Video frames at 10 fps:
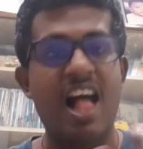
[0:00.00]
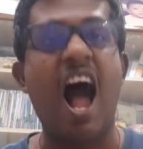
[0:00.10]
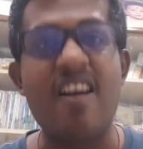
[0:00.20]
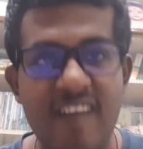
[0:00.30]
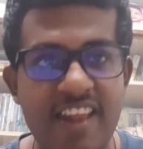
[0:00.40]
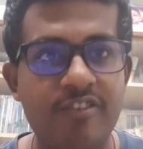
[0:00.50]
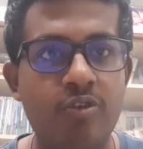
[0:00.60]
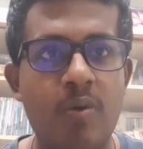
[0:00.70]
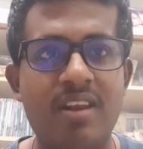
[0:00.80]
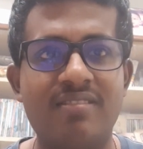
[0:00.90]
I went
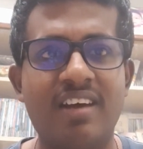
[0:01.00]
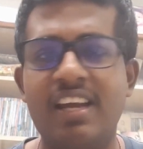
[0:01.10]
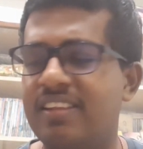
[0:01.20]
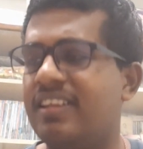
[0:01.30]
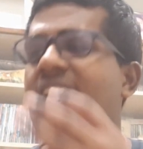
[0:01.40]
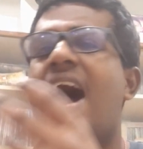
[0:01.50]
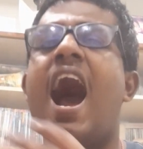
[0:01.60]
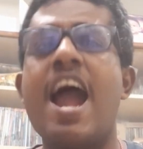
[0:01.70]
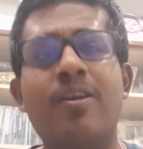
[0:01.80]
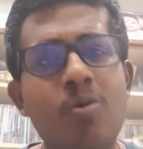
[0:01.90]
through anxiety,
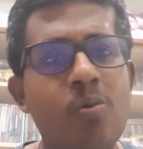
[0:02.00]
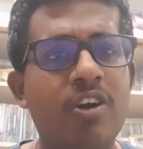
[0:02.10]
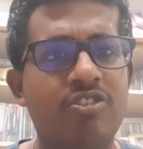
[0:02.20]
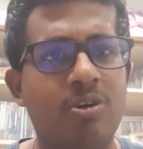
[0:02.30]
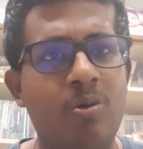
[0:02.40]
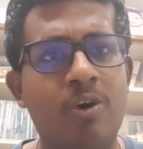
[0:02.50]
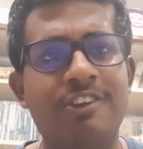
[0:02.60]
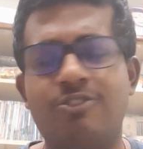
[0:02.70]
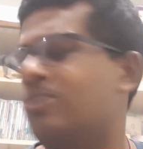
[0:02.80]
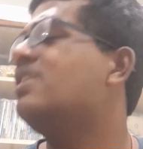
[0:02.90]
I know what you're
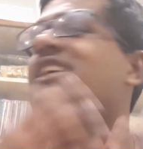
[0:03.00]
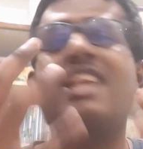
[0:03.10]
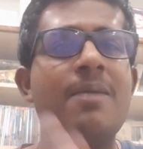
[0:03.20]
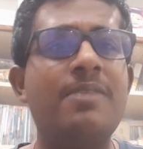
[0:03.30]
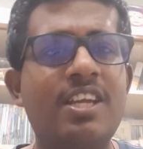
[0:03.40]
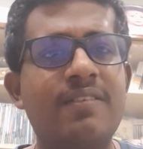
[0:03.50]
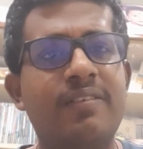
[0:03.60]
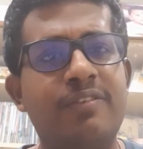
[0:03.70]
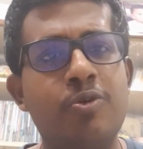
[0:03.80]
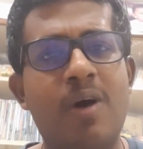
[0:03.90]
going through. Let me give a
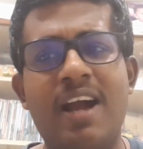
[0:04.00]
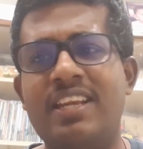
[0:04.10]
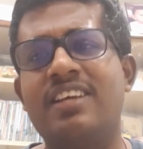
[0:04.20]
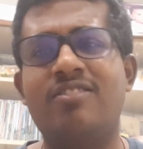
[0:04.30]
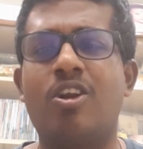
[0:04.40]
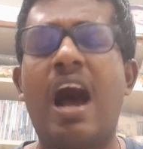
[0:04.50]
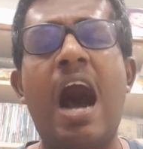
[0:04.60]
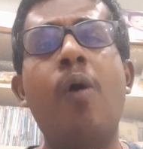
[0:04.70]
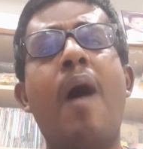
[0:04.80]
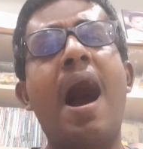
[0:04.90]
few ideas on
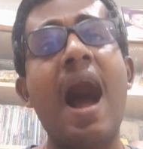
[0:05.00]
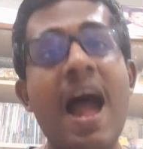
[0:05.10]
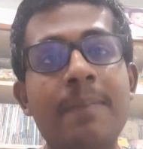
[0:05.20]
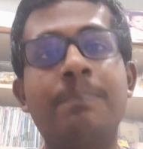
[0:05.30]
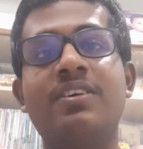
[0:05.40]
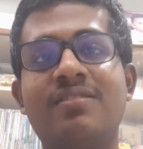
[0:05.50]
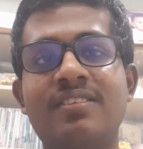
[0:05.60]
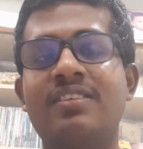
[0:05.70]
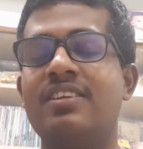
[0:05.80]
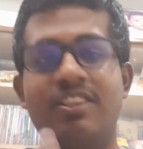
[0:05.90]
how I
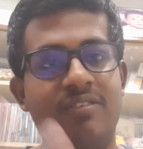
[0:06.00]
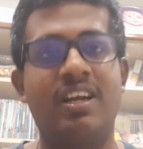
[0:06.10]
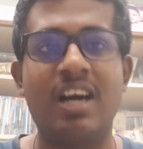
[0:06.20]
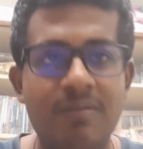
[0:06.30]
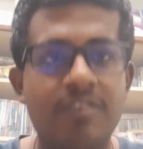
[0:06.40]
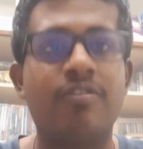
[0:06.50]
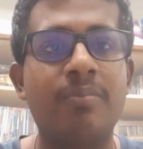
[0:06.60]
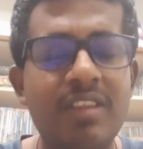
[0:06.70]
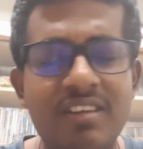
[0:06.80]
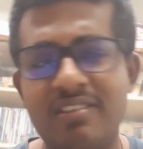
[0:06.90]
personally recovered
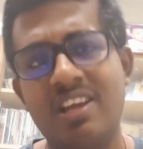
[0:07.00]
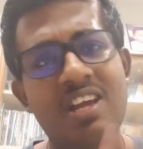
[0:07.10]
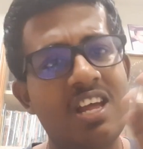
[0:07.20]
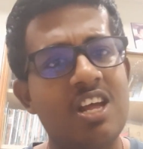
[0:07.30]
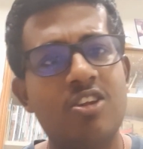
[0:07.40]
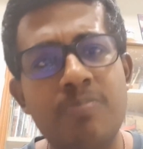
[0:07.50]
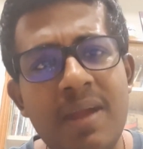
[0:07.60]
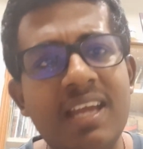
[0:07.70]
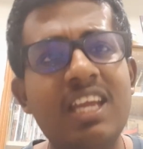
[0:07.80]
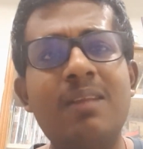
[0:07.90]
from this.
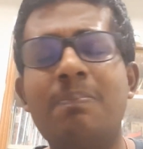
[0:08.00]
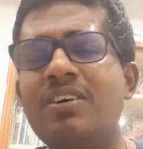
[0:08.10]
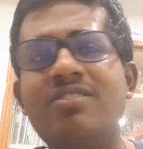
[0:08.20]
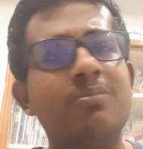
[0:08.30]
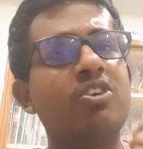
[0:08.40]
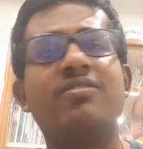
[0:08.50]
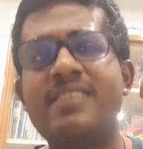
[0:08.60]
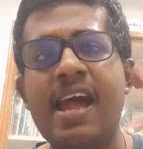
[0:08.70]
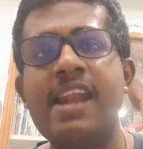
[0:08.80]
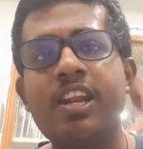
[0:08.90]
Make it personal, because
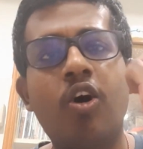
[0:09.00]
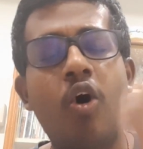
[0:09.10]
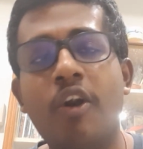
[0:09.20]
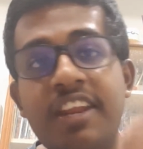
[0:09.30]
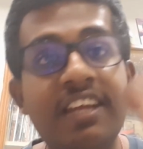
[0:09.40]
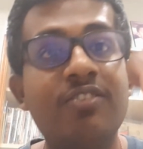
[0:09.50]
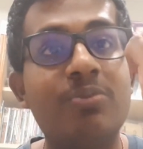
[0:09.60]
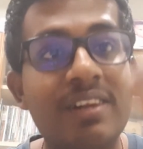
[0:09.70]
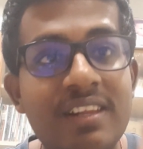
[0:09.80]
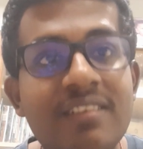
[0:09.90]
then the audience
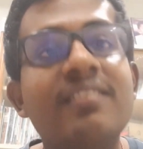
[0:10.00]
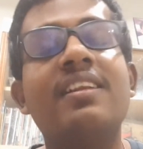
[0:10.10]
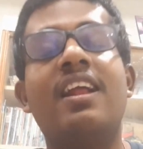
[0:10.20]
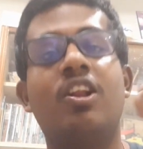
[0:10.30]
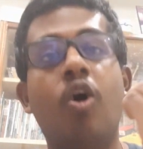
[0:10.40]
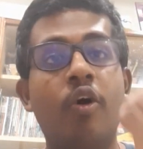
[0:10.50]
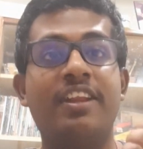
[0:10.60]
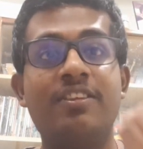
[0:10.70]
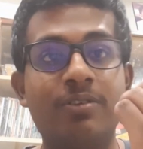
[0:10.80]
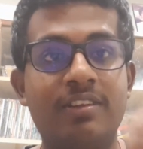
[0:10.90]
will listen and the
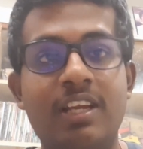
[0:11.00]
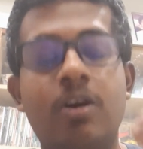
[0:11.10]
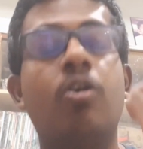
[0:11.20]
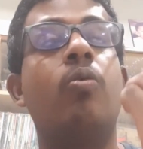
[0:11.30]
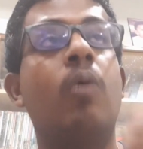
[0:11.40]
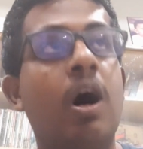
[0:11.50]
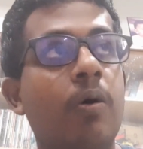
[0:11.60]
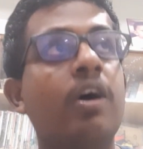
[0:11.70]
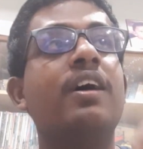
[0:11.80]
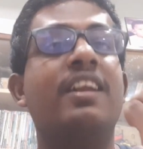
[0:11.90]
audience will think,
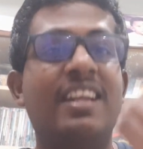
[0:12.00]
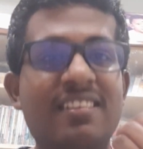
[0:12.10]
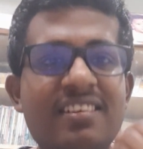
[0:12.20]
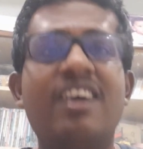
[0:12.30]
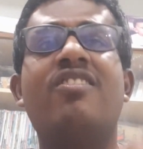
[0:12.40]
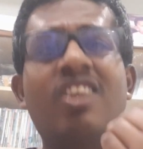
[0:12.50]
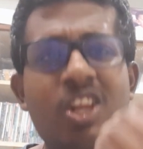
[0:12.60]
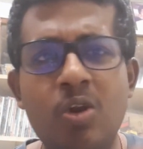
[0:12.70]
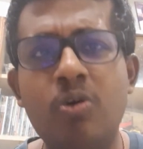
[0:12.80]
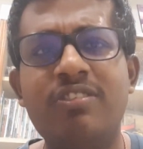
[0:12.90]
wow, this guy really
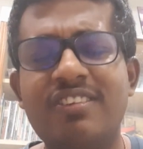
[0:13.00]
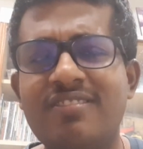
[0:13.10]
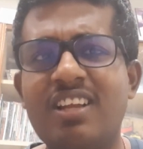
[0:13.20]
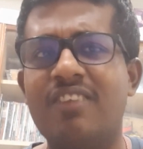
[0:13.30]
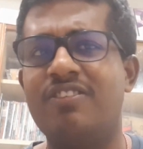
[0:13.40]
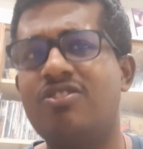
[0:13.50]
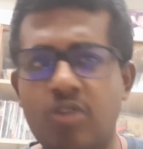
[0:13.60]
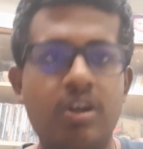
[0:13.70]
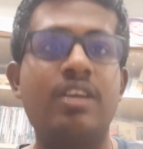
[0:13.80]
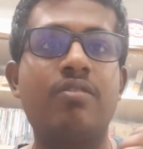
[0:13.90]
knows his stuff. He's
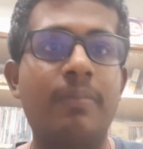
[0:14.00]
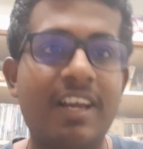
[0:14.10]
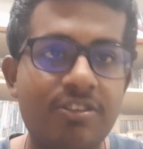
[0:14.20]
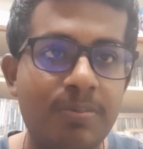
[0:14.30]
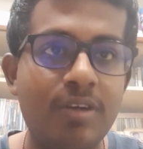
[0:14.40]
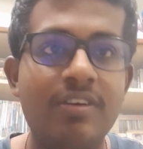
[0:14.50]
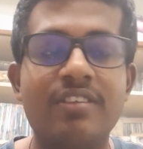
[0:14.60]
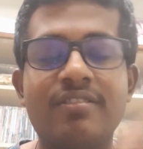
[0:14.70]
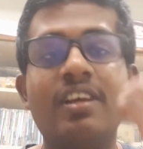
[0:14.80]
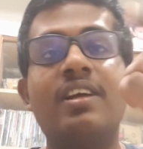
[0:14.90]
talking from experience.